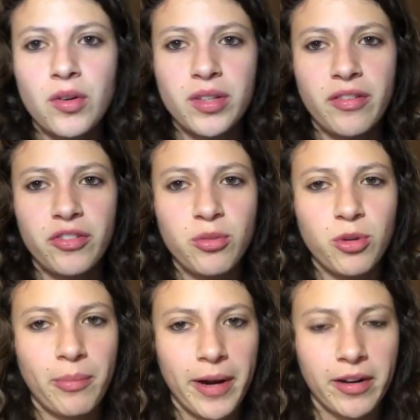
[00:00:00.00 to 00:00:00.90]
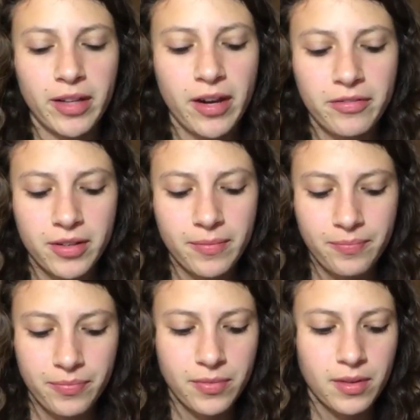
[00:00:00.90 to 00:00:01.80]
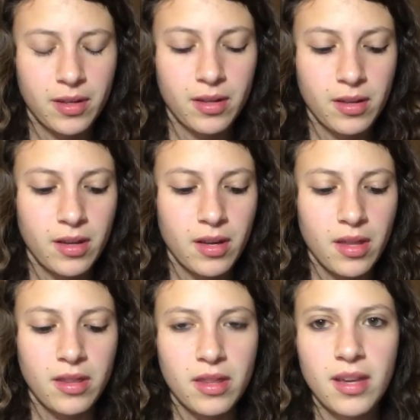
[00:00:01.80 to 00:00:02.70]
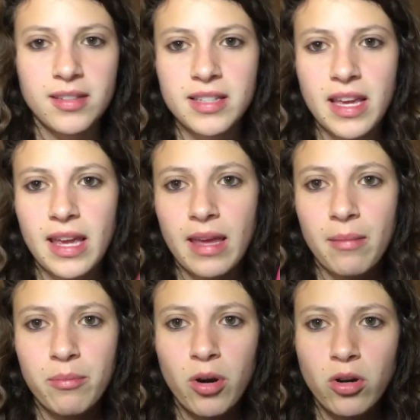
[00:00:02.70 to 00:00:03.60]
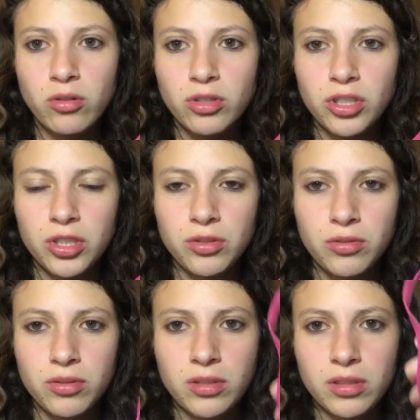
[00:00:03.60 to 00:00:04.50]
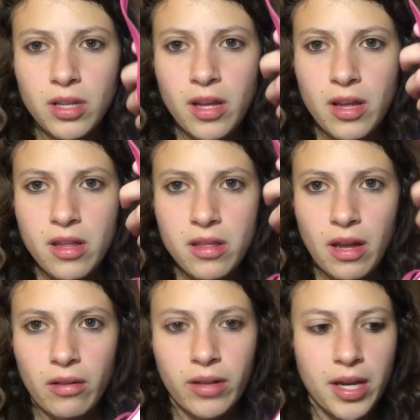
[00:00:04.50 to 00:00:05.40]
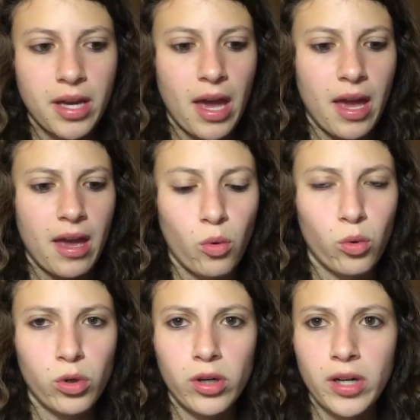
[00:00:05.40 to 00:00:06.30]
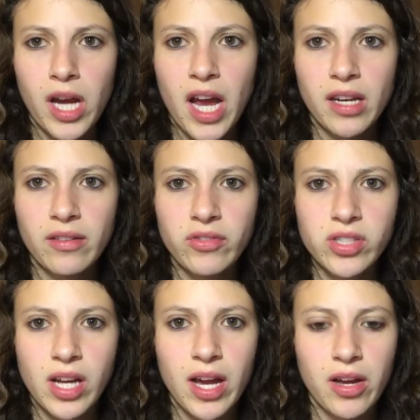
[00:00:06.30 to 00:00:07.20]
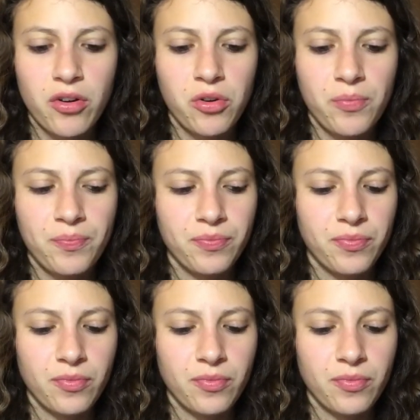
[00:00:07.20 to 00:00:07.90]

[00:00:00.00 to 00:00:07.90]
Only a few more pair left. These Impo shoes. They're like a older kind of style,